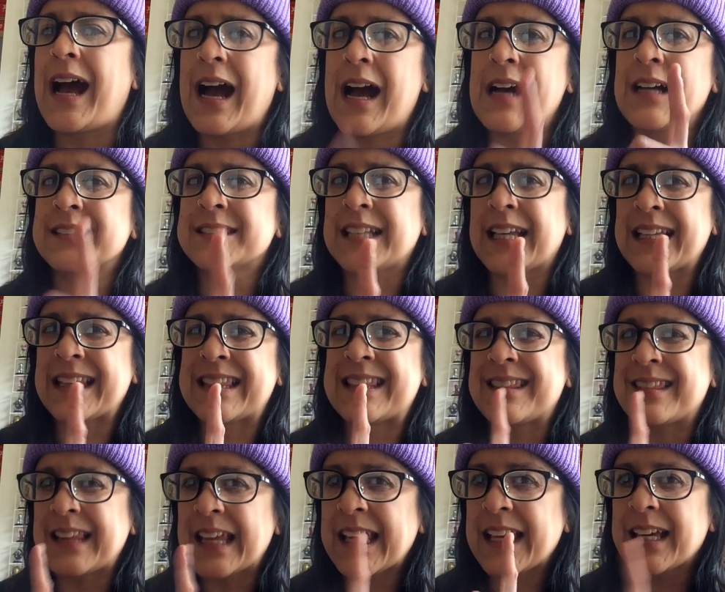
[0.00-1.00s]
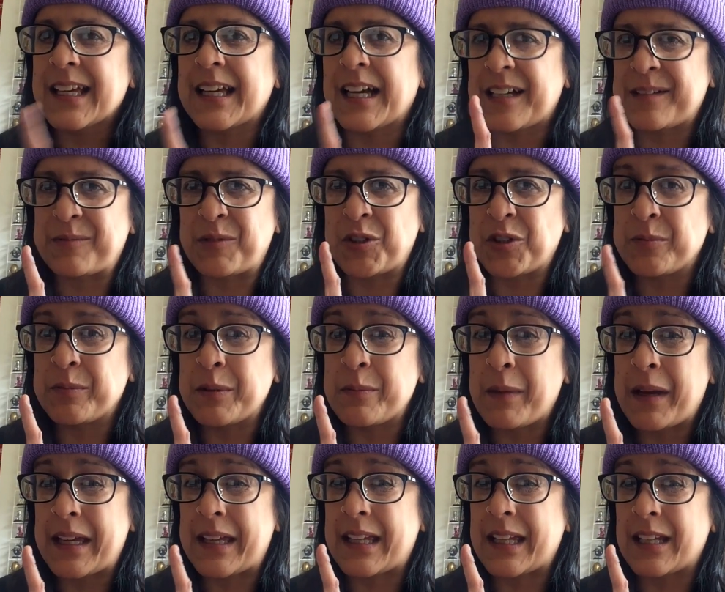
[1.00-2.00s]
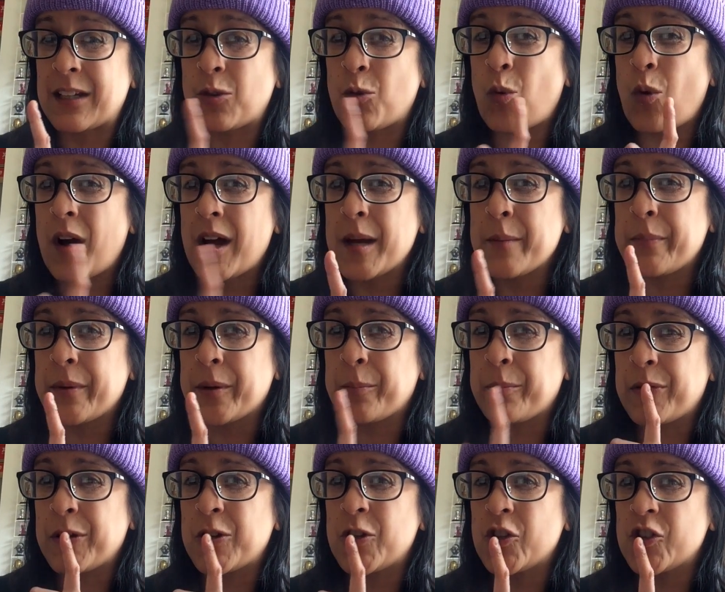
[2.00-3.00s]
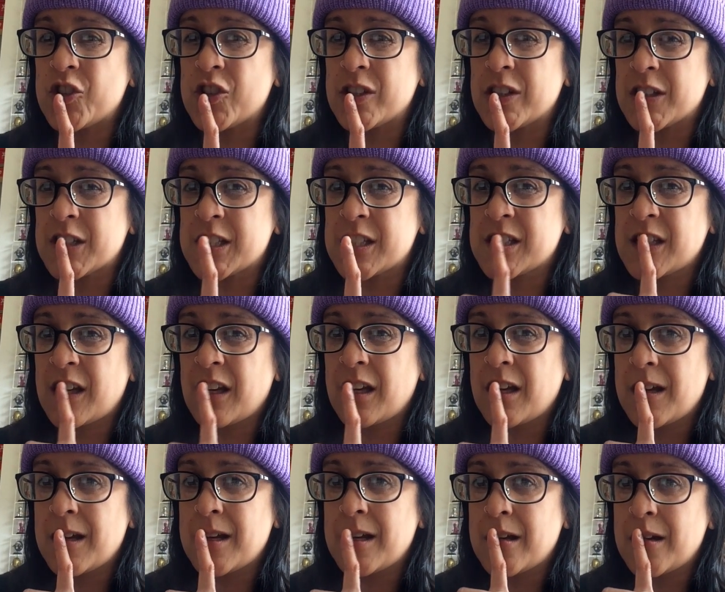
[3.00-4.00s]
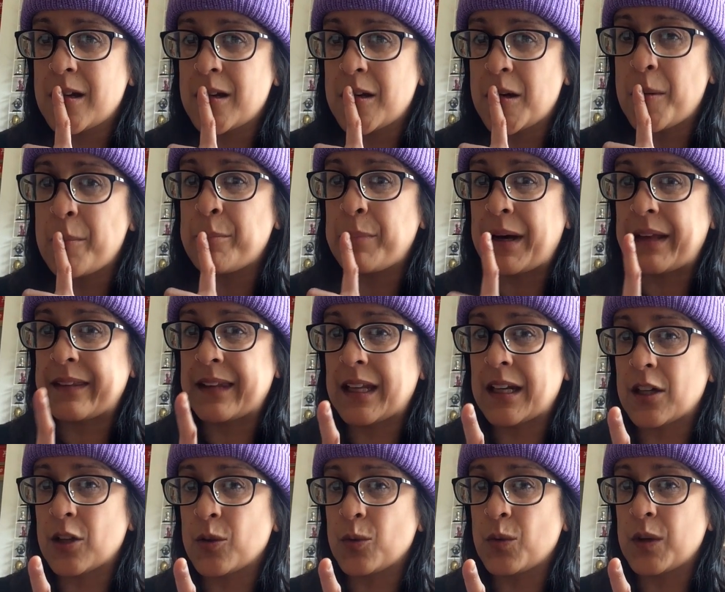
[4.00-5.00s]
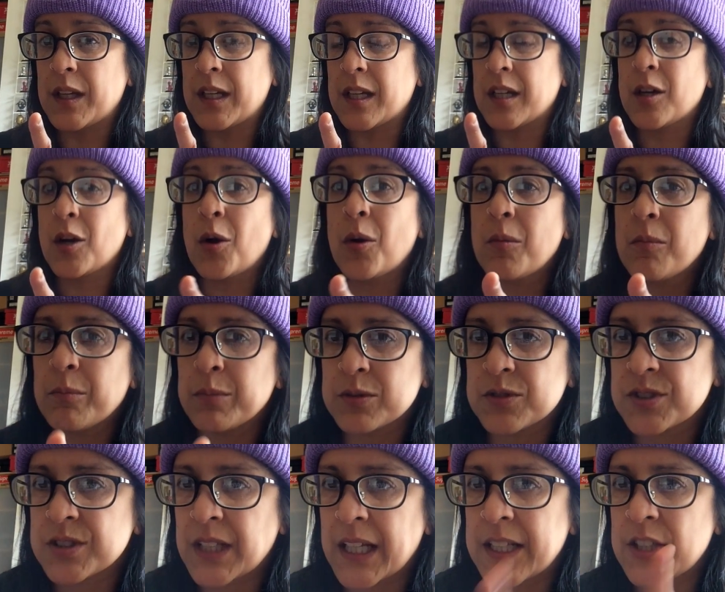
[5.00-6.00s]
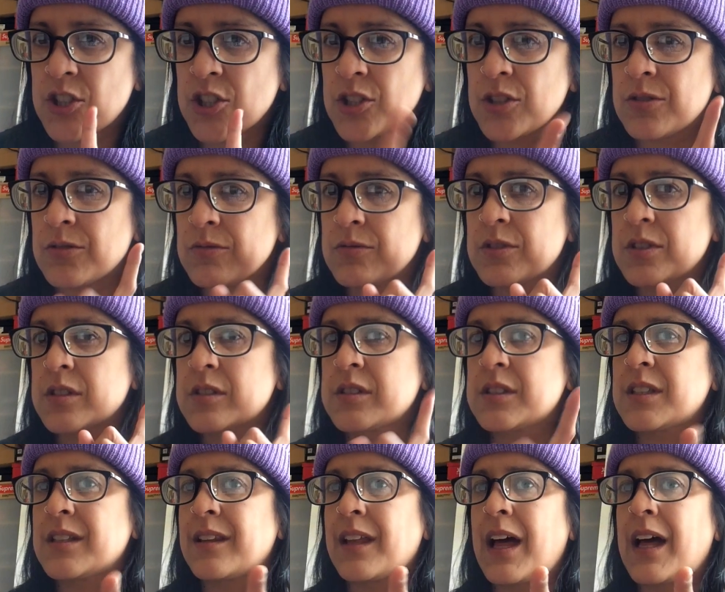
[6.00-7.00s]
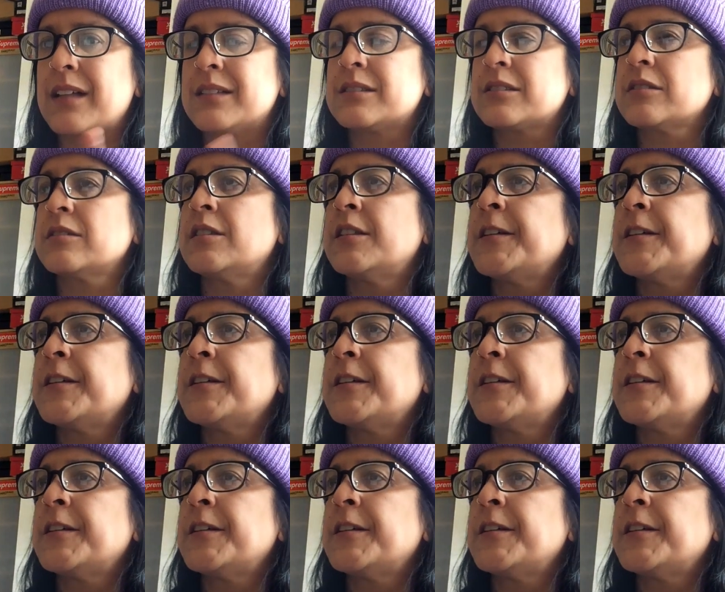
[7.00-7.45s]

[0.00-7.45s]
as I think I'm going to be making quite a big purchase by the end of the week, but stay tuned to that.